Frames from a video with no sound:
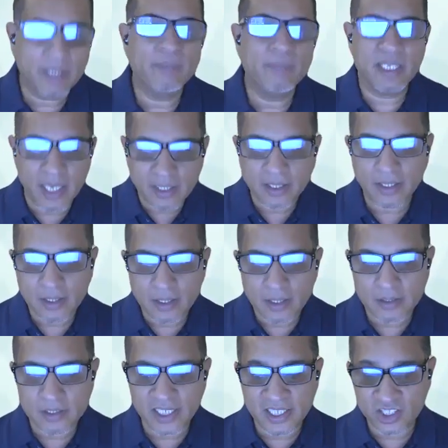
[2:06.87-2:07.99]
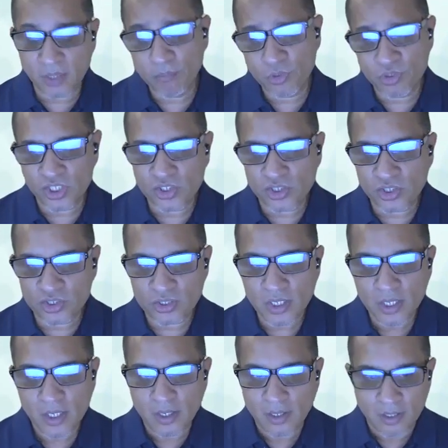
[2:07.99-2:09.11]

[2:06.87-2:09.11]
BBL delisting procedures,